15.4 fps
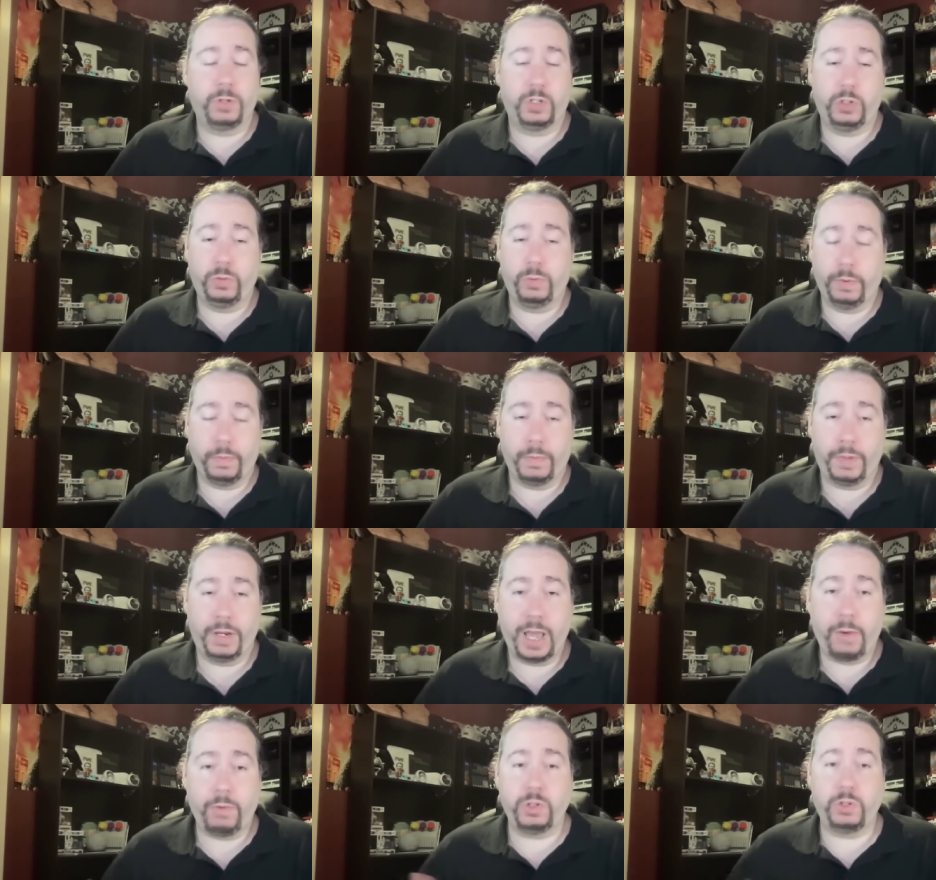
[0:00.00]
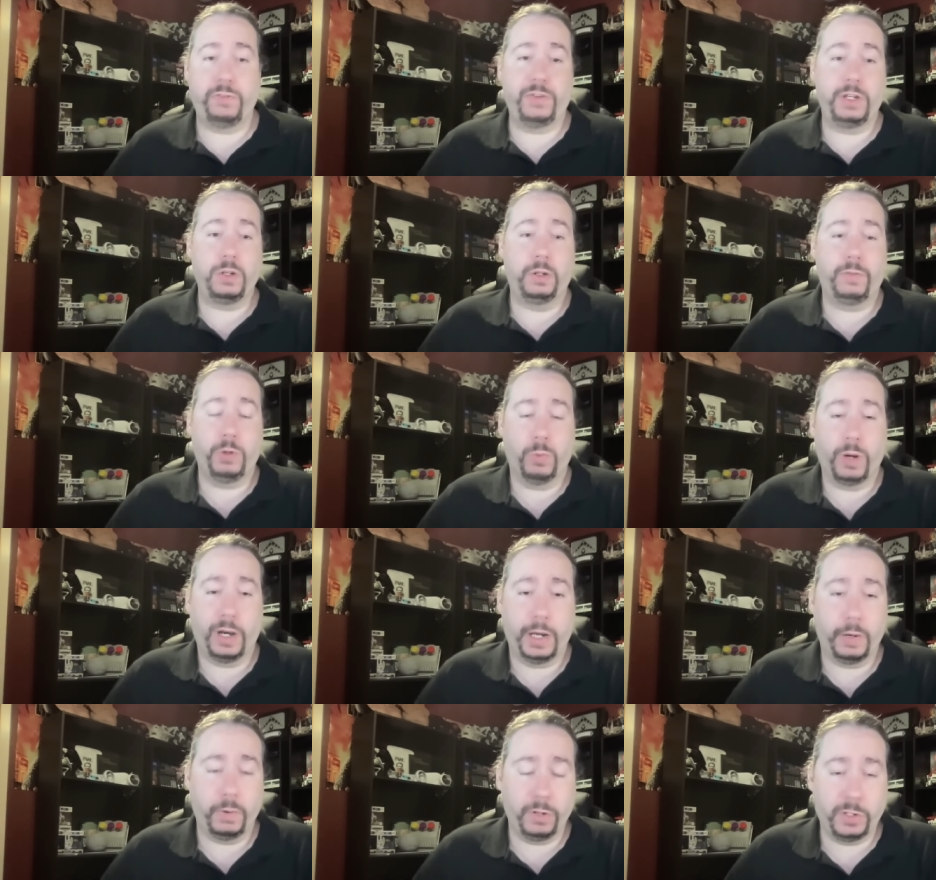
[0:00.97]
Could you, I mean, how would you feel if you were
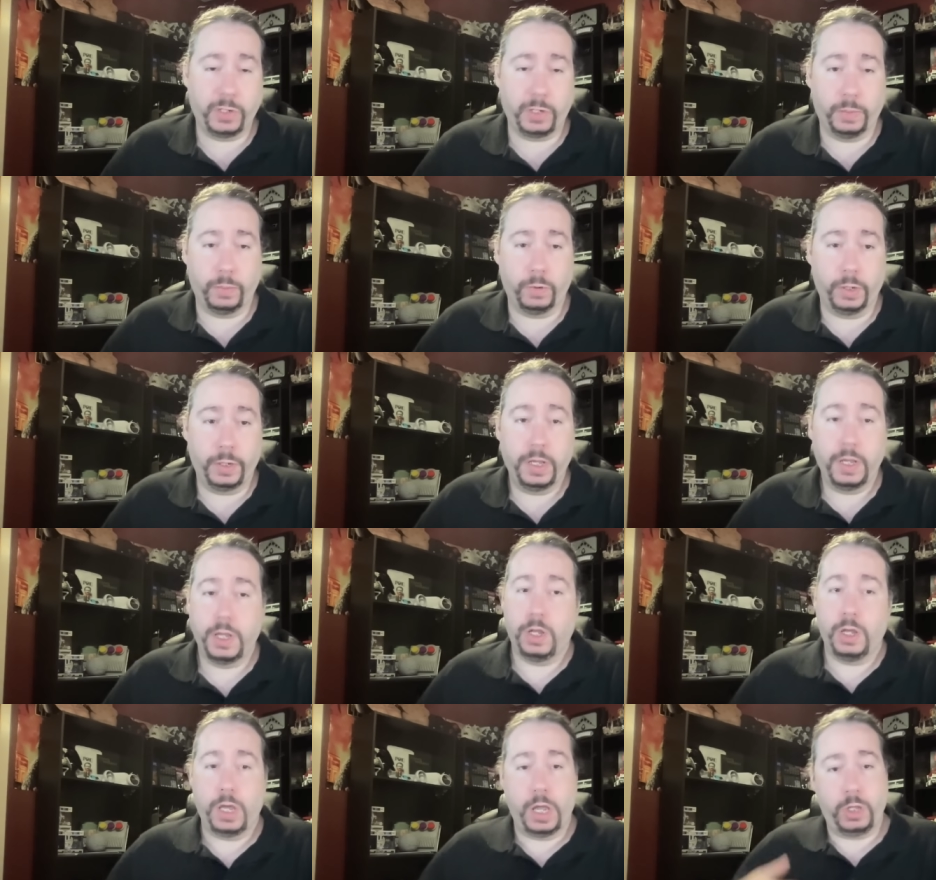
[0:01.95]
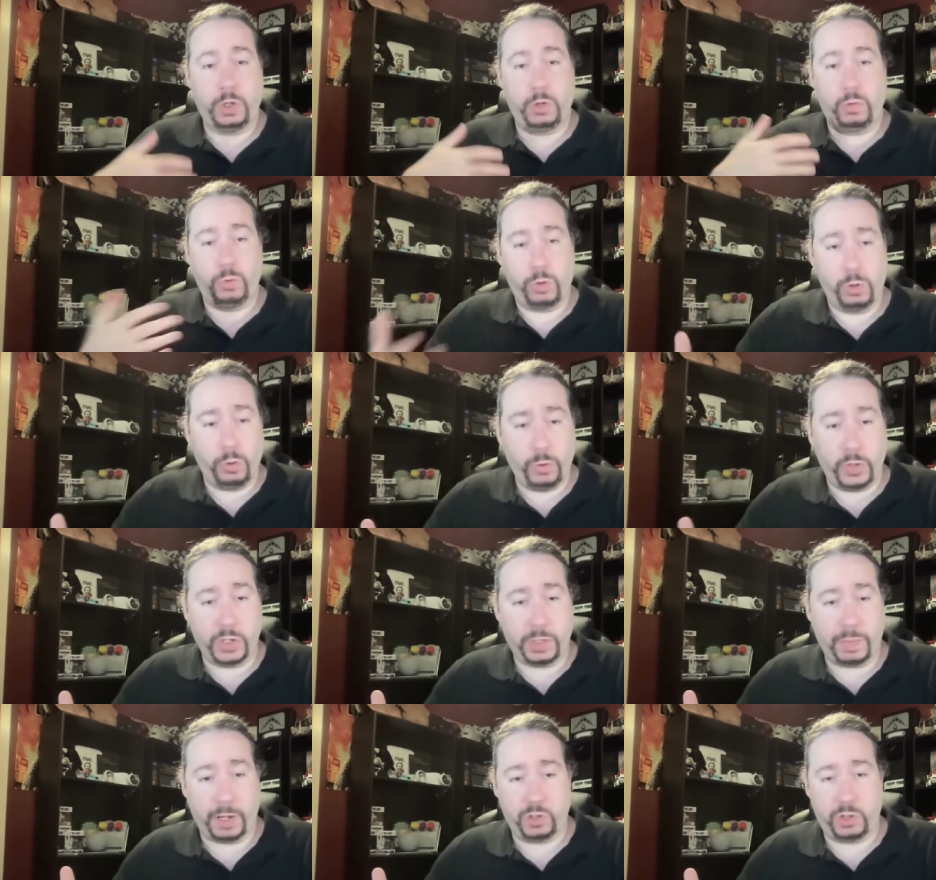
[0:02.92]
hiring someone and you knew
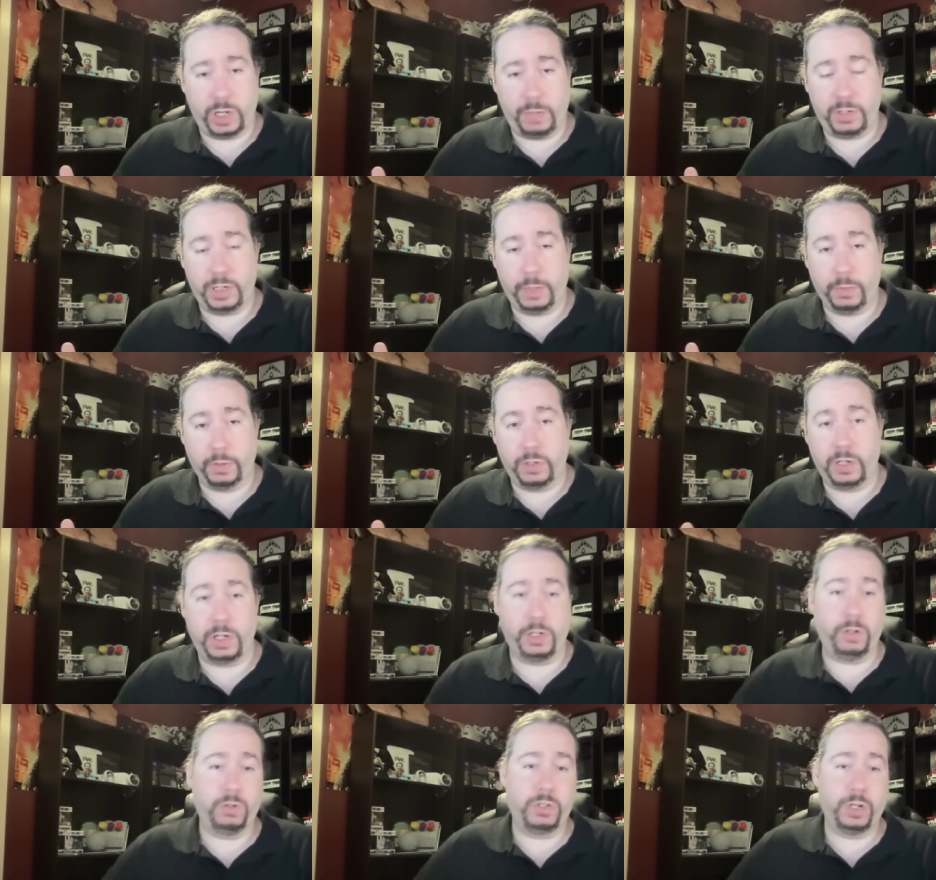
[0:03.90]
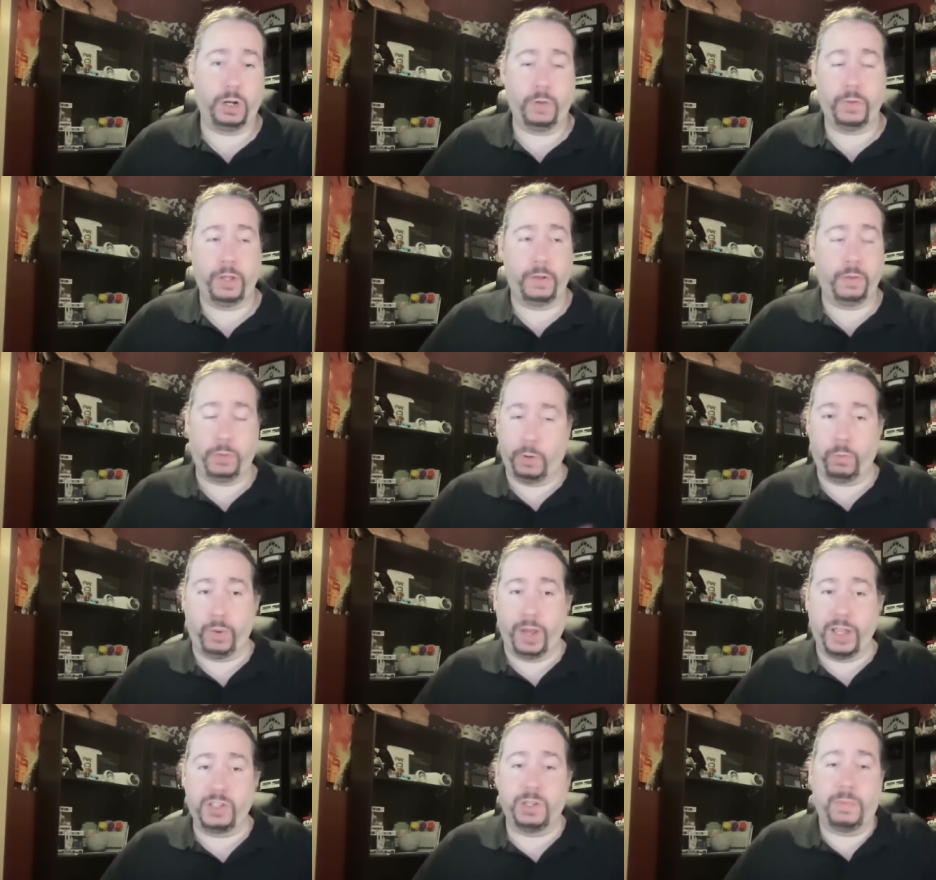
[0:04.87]
this about James Somerton, and you saw that the
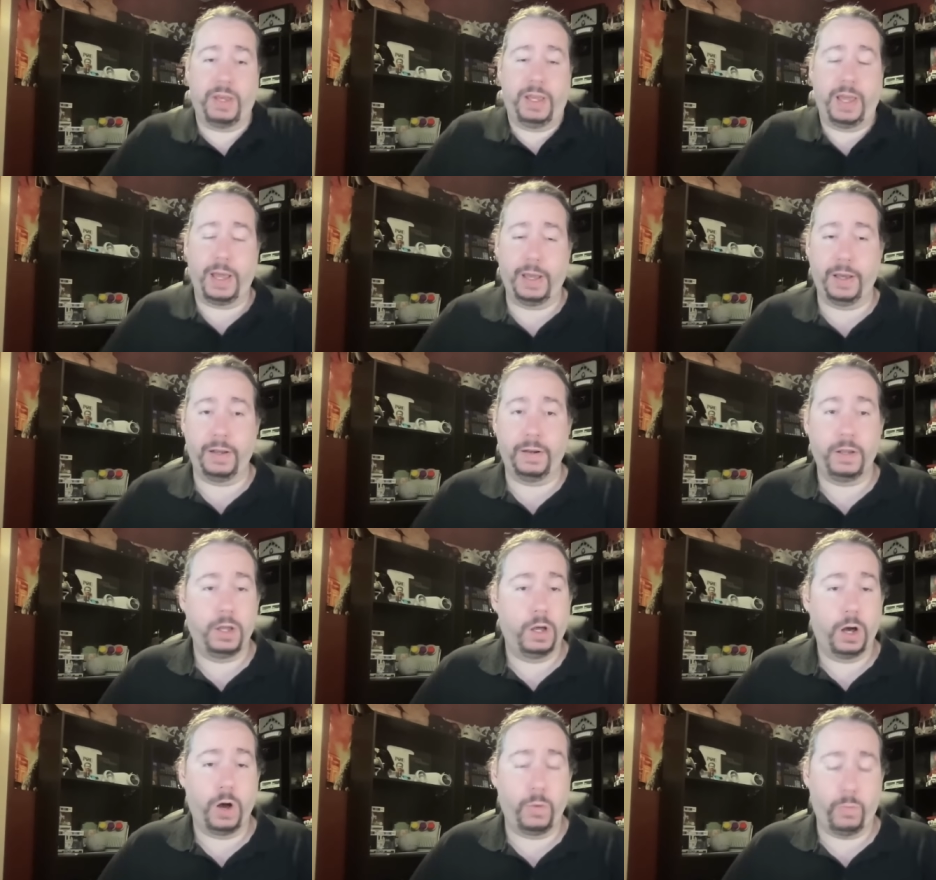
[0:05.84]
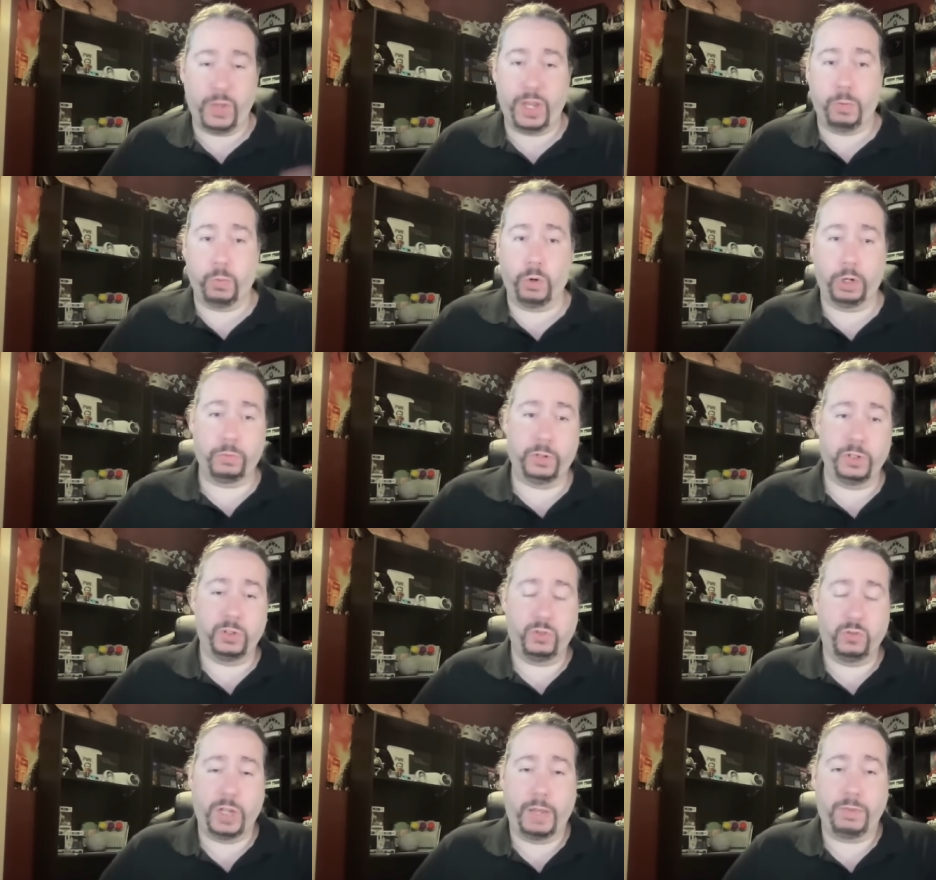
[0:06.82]
resume had, oh, they'd worked with
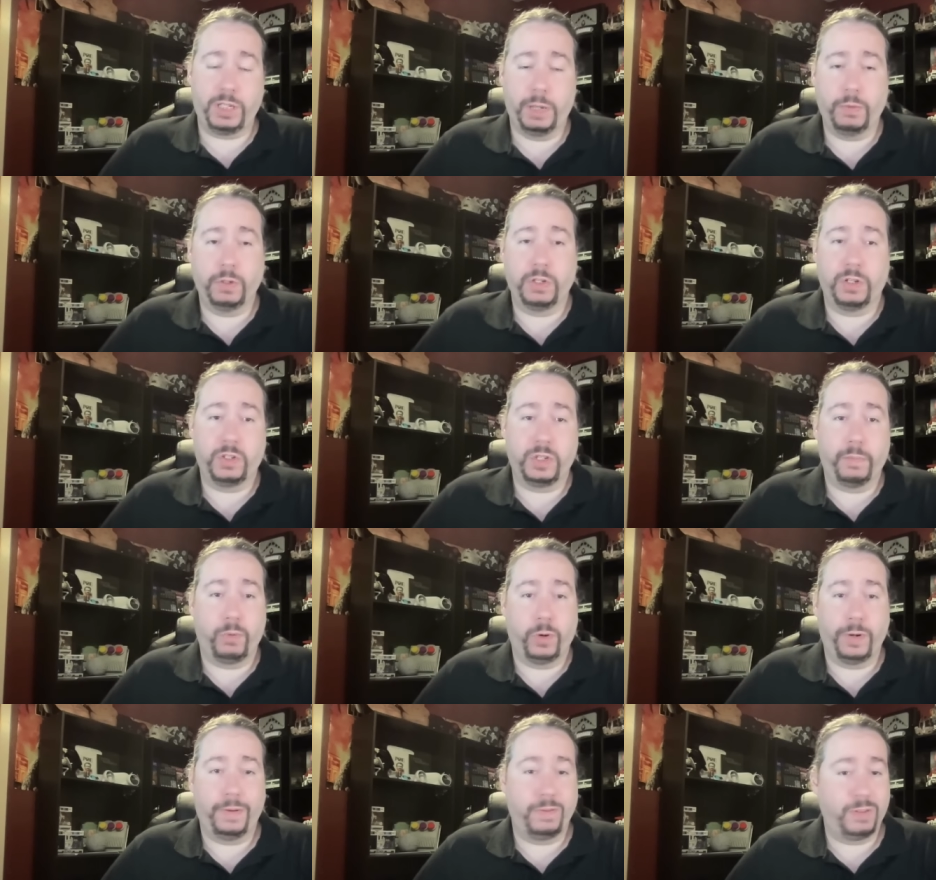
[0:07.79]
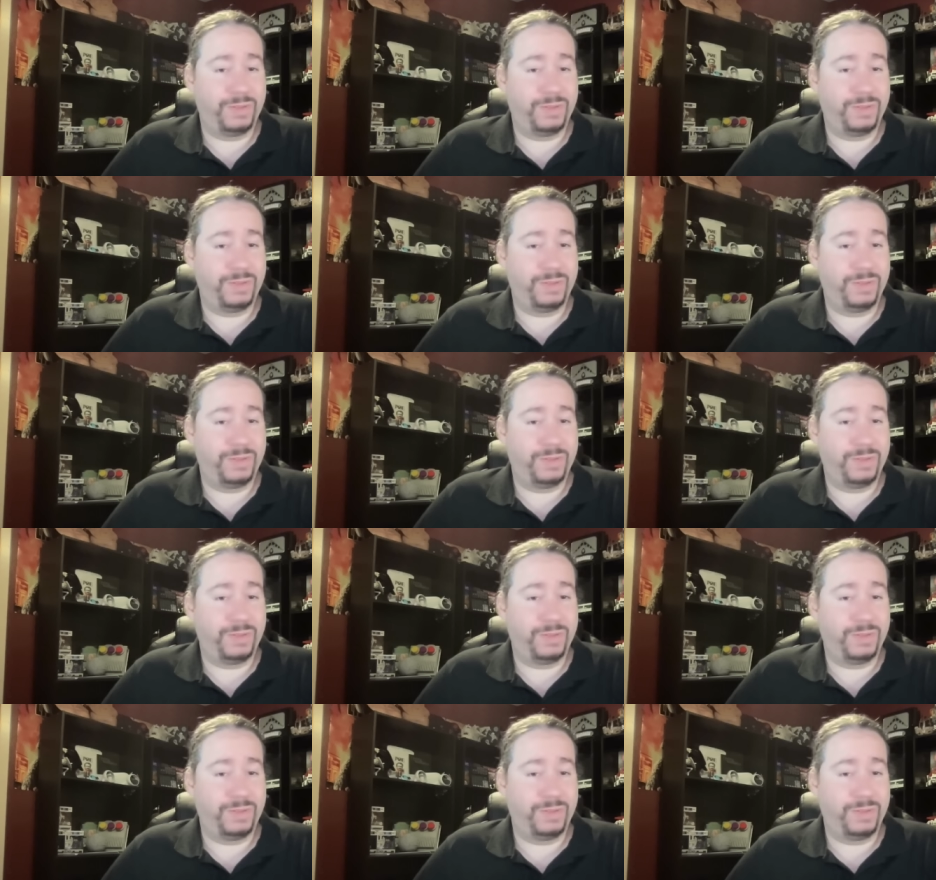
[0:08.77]
James Somerton at some point?